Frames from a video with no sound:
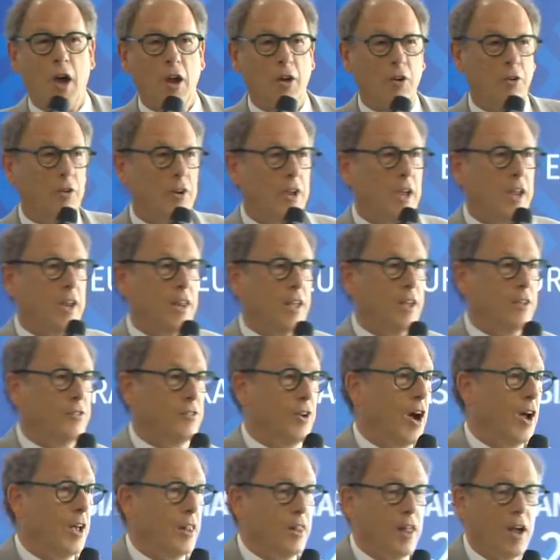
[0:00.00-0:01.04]
creating a
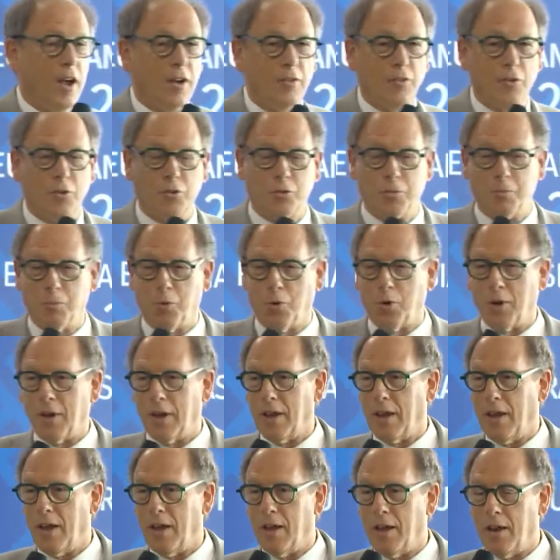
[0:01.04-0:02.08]
dialogue this
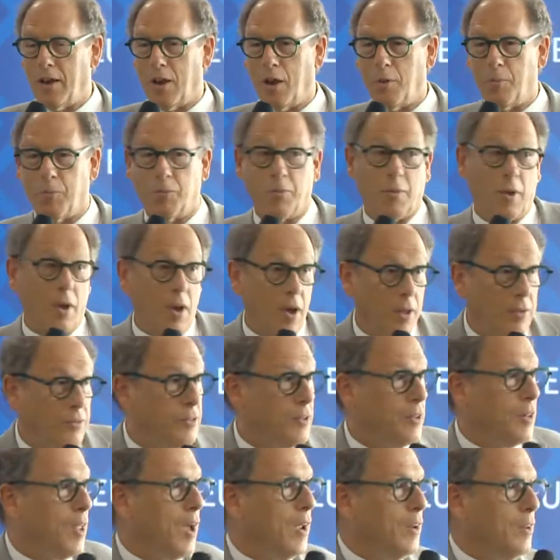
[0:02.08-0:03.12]
morning, and I'm
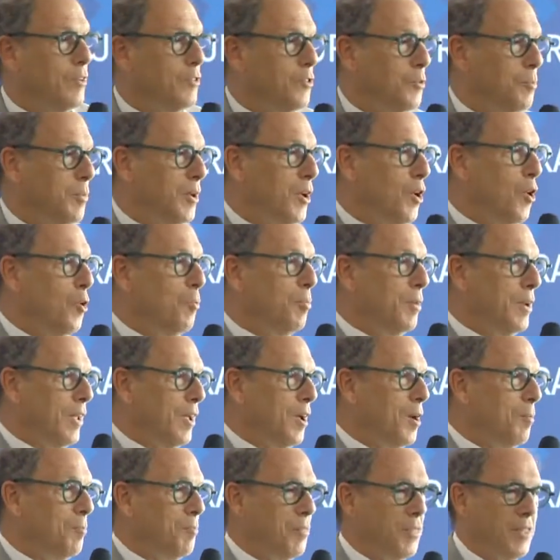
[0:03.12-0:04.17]
delighted to be
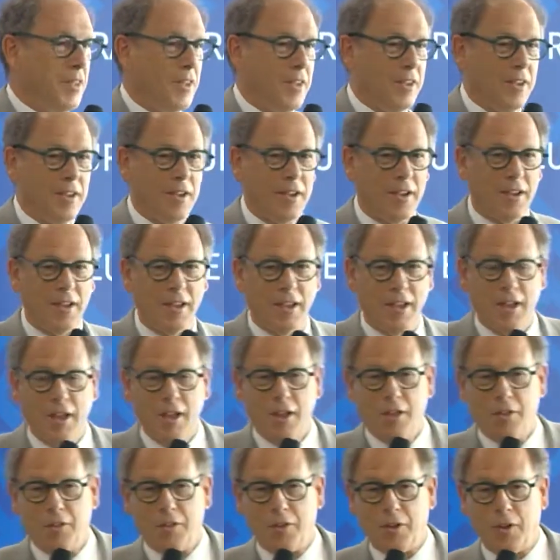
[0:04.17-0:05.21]
opening up the
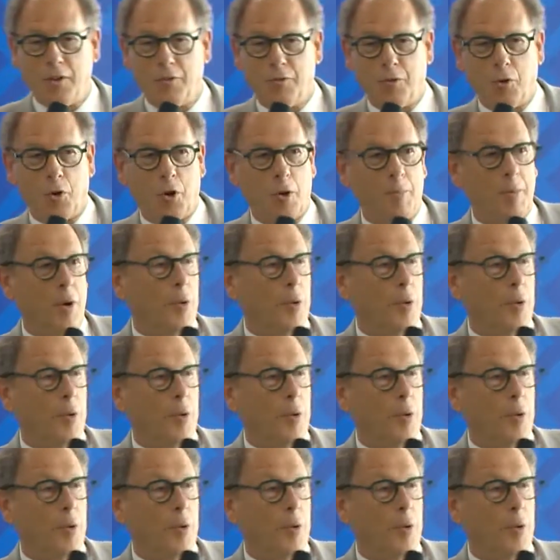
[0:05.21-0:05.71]
forum.